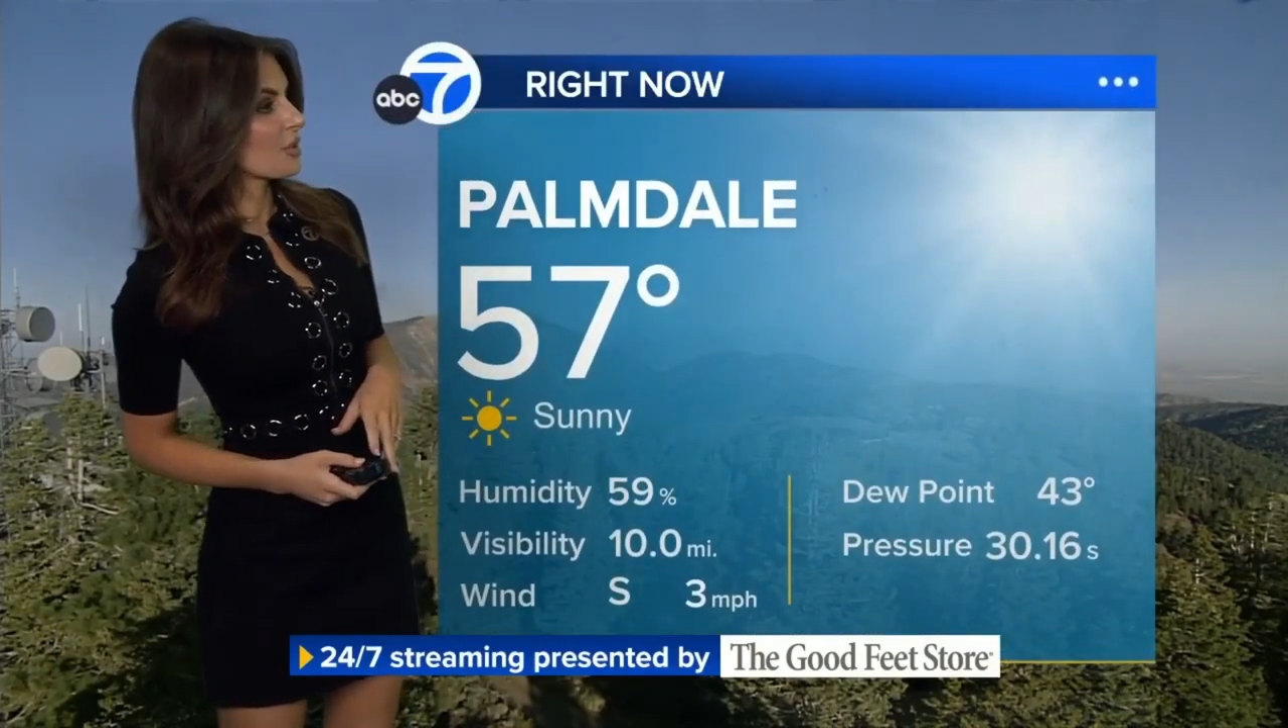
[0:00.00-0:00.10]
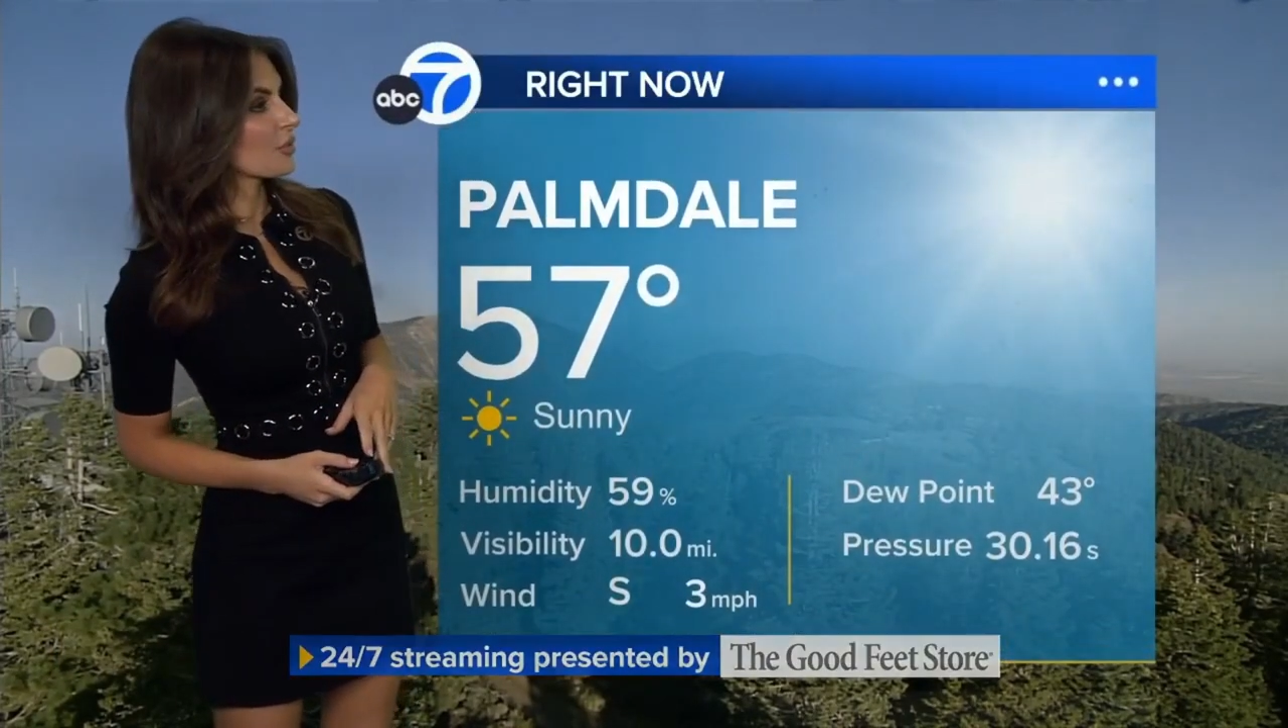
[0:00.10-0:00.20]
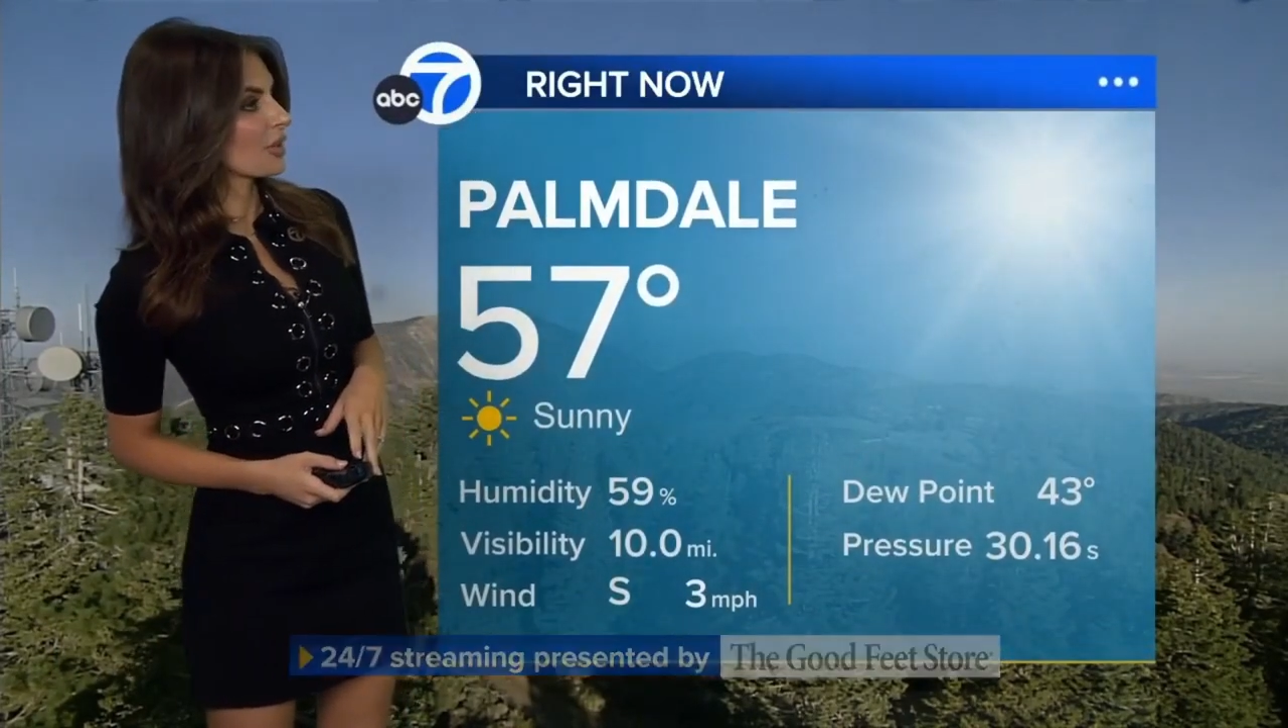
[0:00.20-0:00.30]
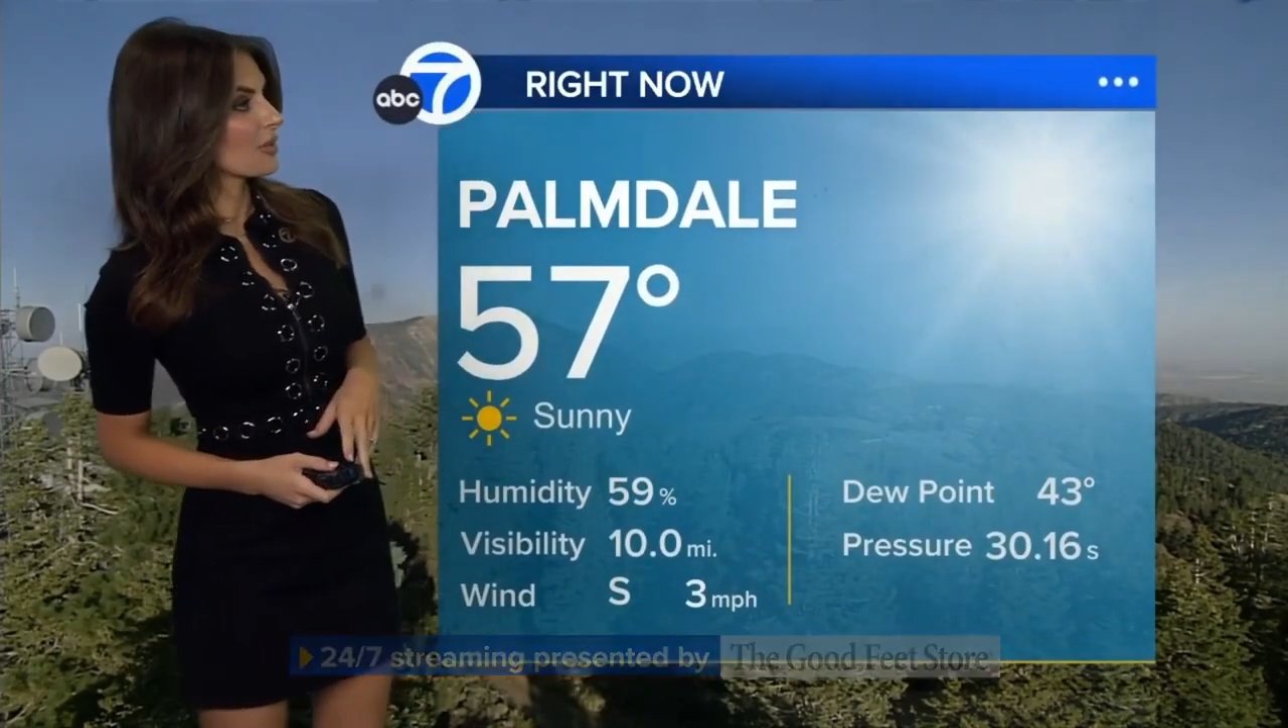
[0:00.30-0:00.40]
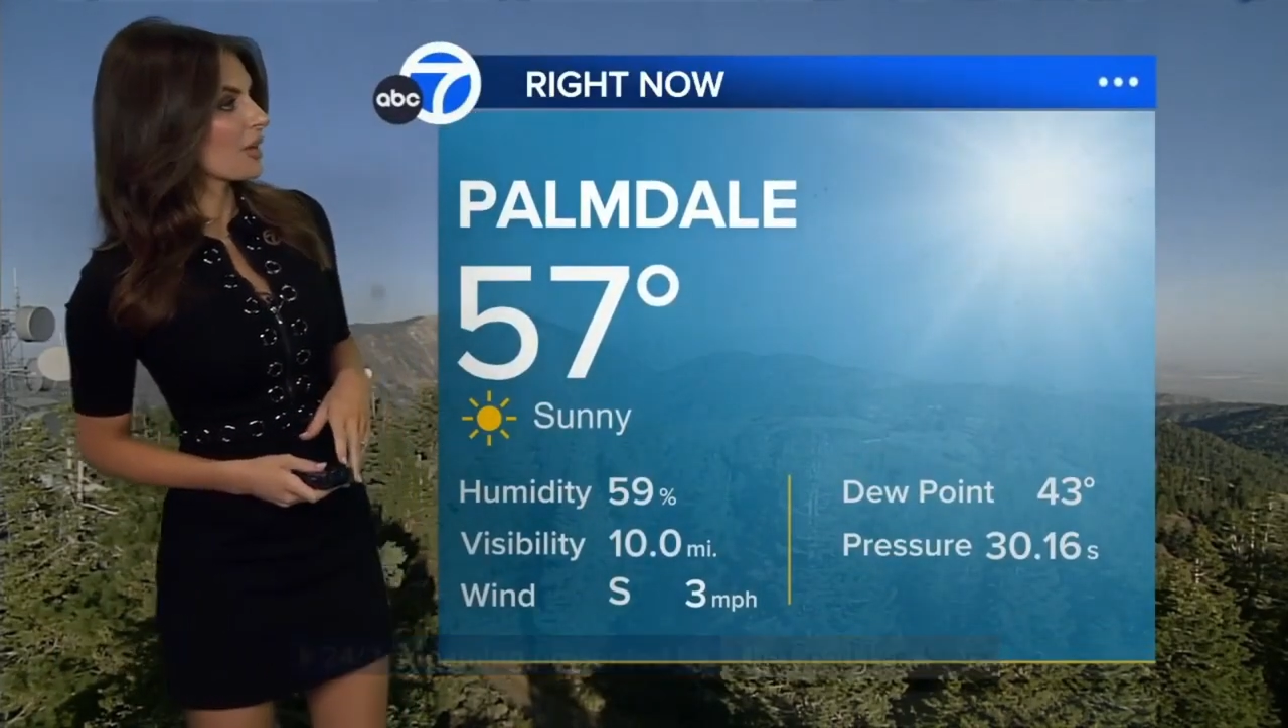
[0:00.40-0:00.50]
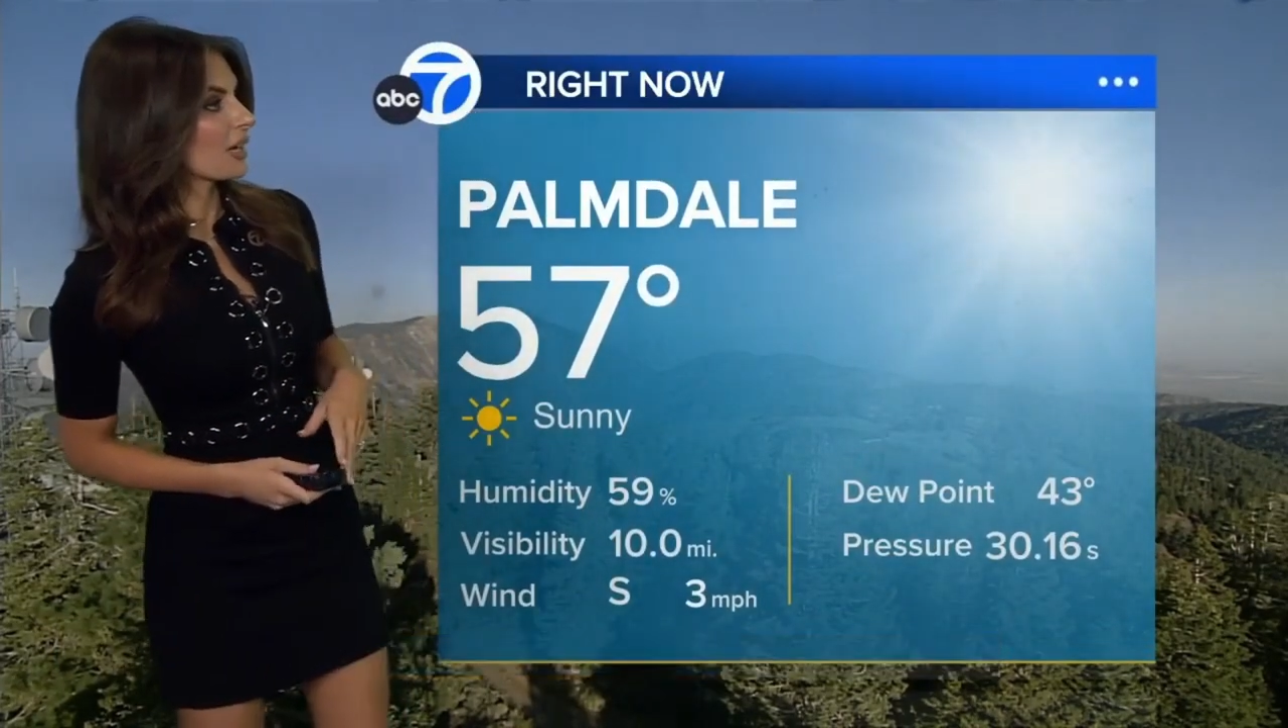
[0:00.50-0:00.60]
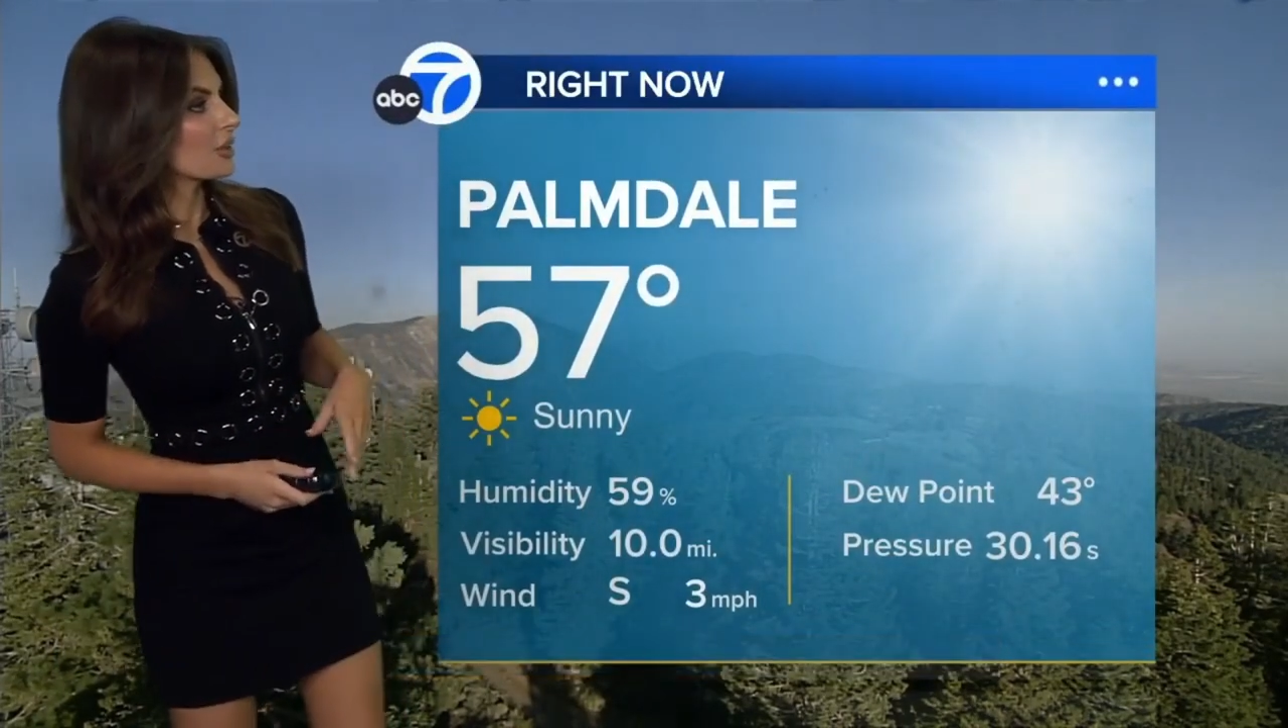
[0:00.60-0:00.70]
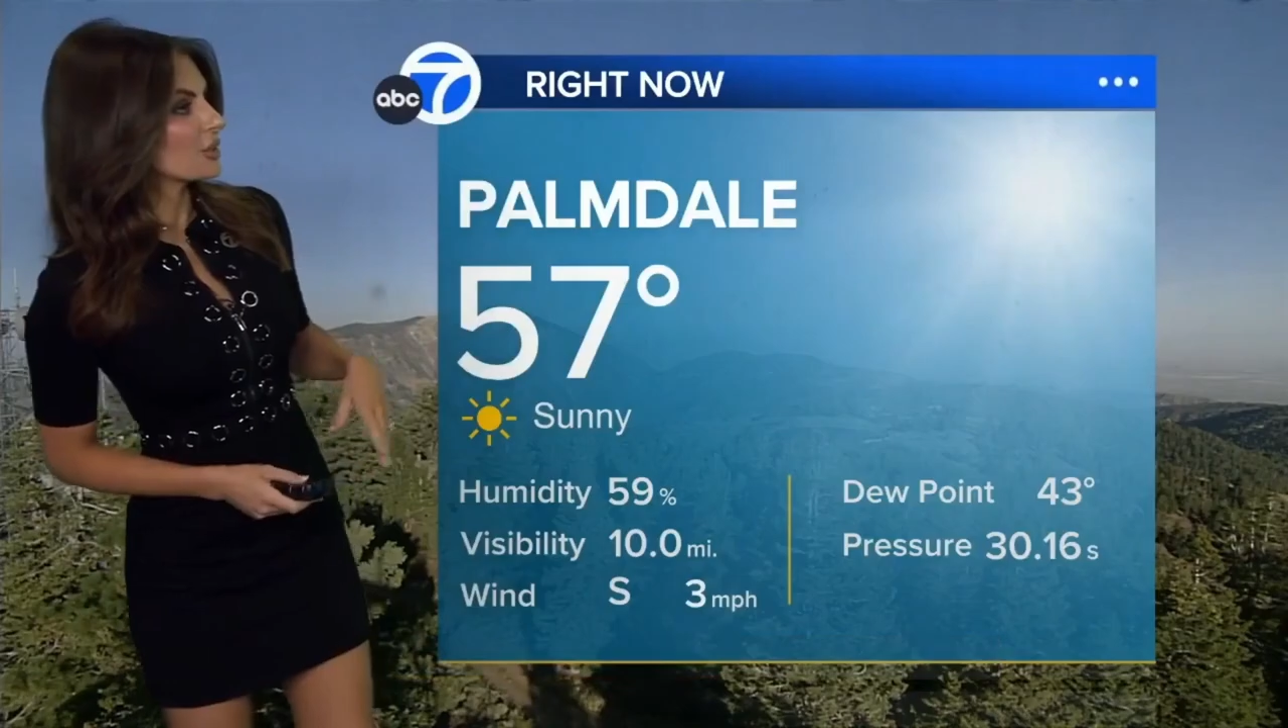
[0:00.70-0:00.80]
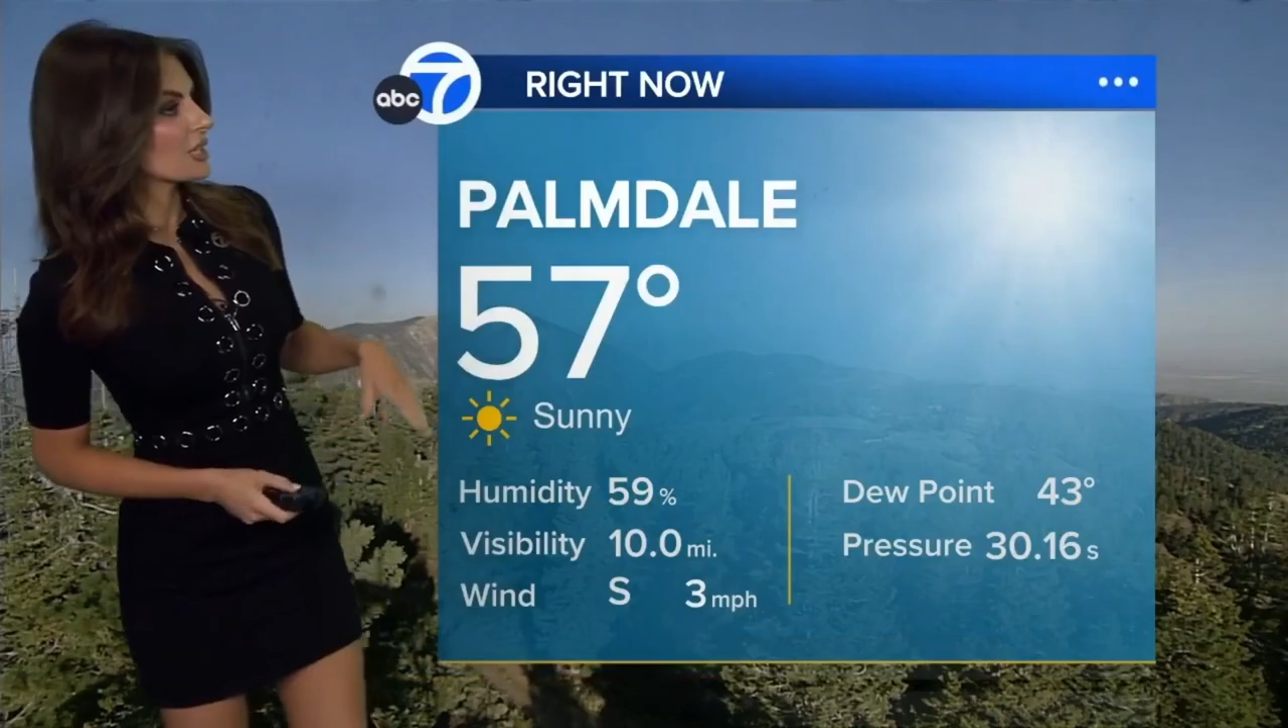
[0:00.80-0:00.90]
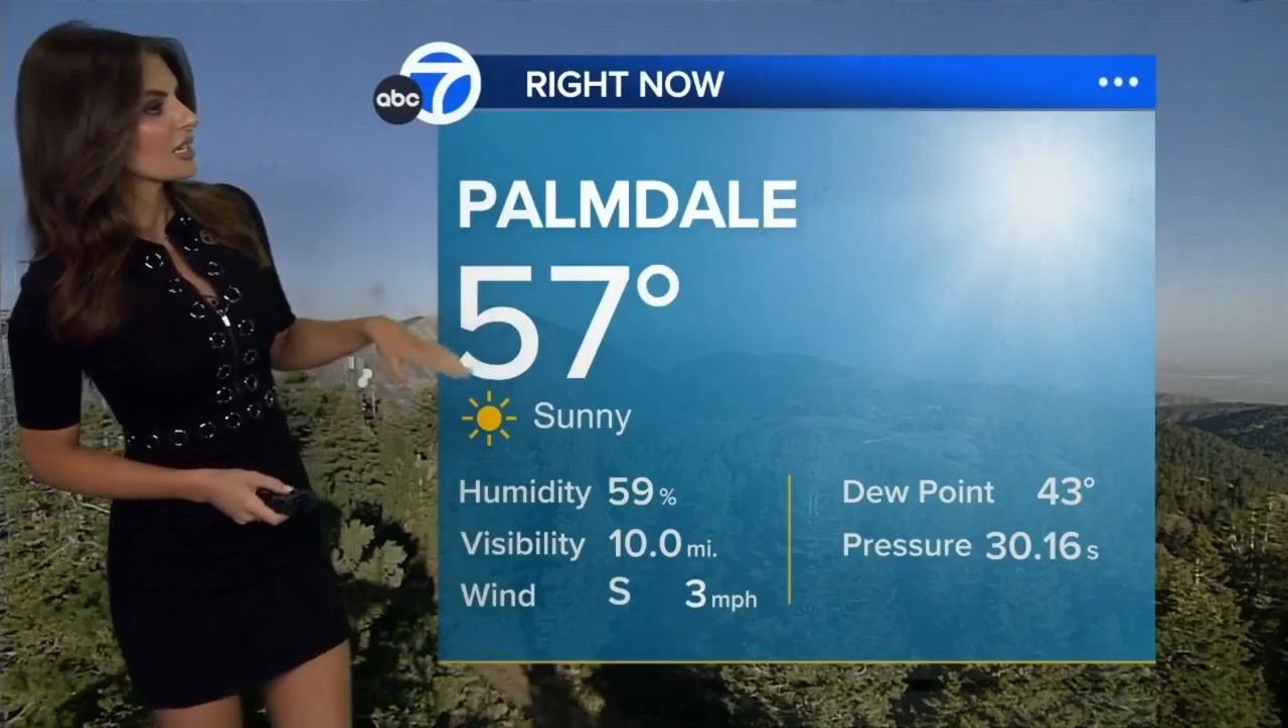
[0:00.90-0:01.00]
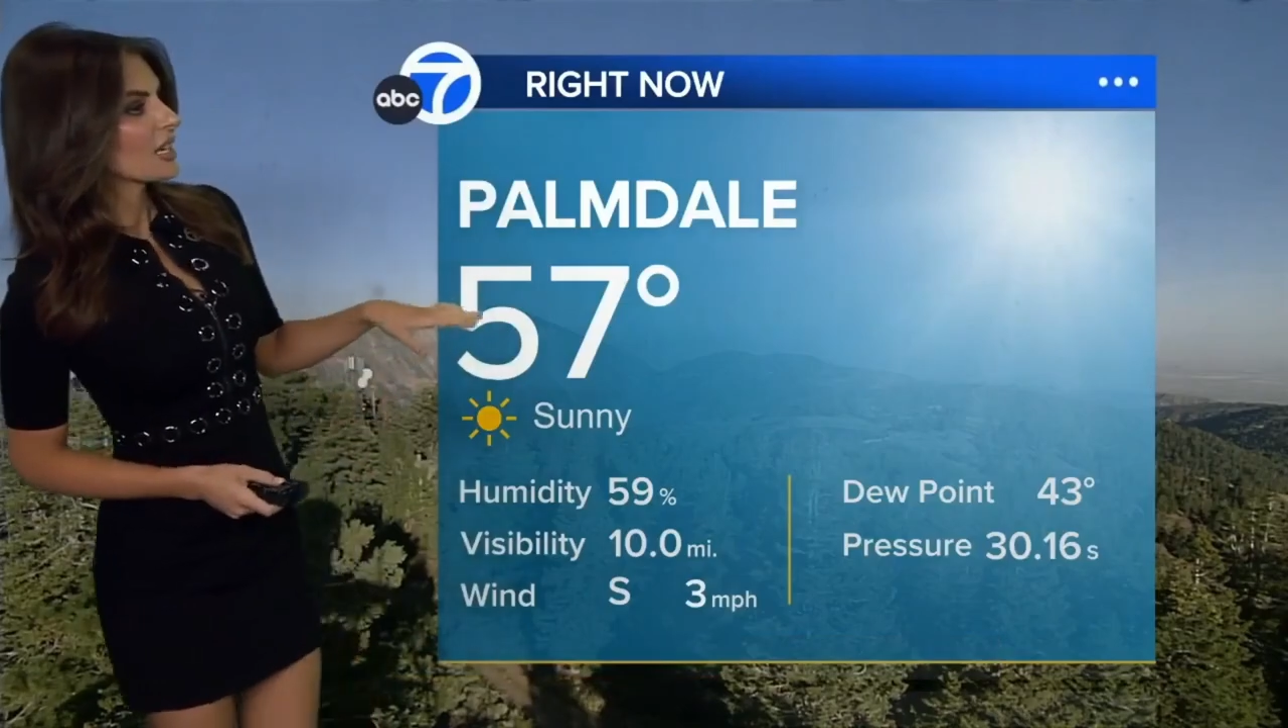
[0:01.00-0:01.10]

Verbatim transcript: pretty mild.